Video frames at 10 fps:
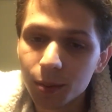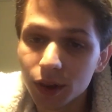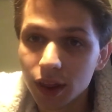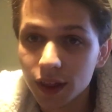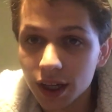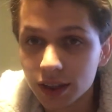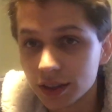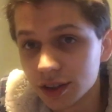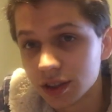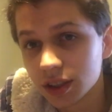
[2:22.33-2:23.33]
But the thing
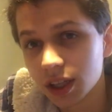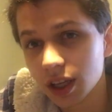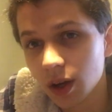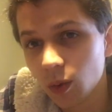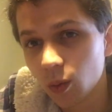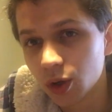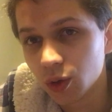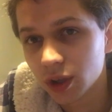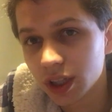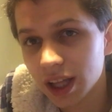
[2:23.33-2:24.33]
is when
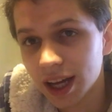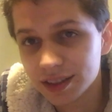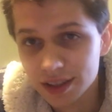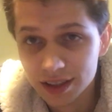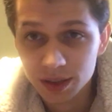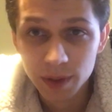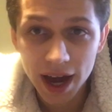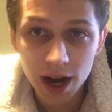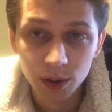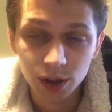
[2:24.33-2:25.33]
you realize that this
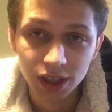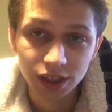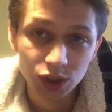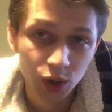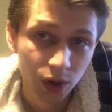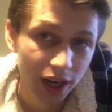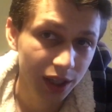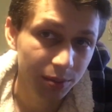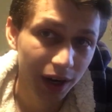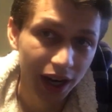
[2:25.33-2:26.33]
power is
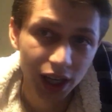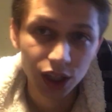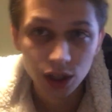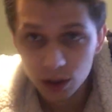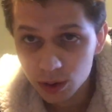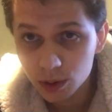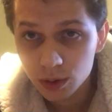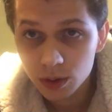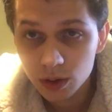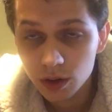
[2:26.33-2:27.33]
created by
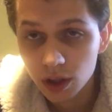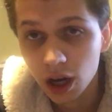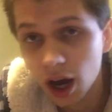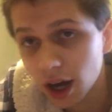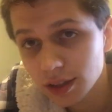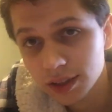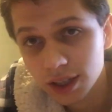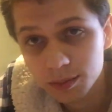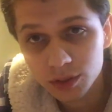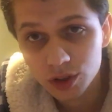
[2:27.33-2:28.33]
you, the
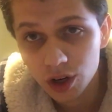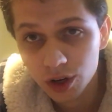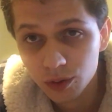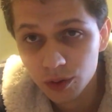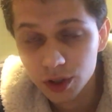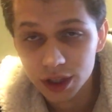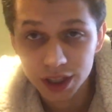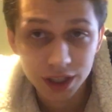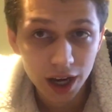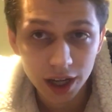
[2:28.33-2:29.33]
concepts aren't really
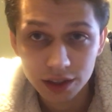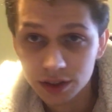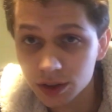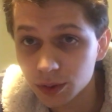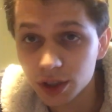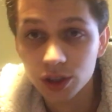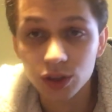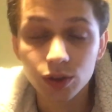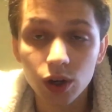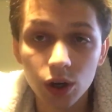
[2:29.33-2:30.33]
gods to which
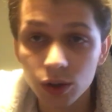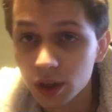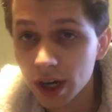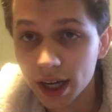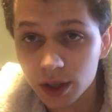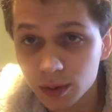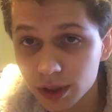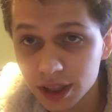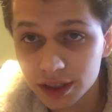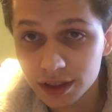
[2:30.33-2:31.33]
you owe your
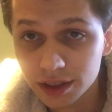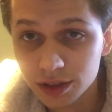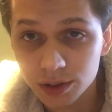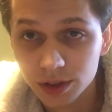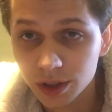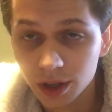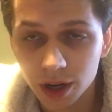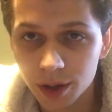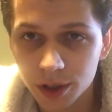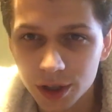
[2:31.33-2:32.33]
acquiescence or
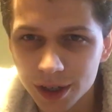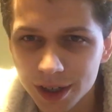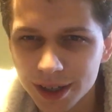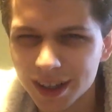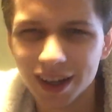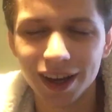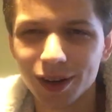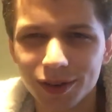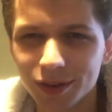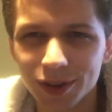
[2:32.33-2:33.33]
your, I
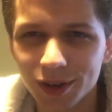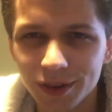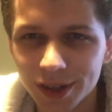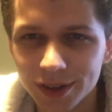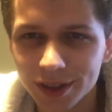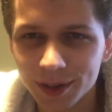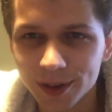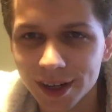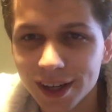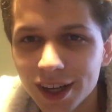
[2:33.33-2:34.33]
don't even know if I use that
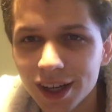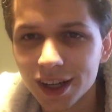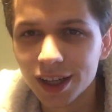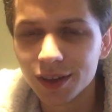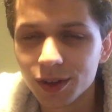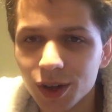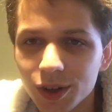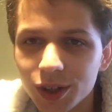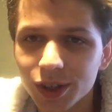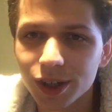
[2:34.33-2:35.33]
word right, if you
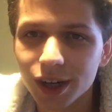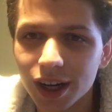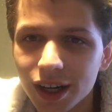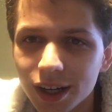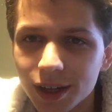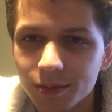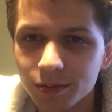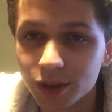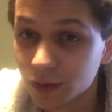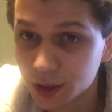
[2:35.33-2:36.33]
owe your
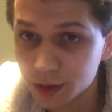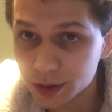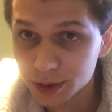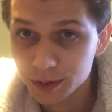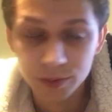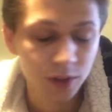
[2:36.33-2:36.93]
servitude to.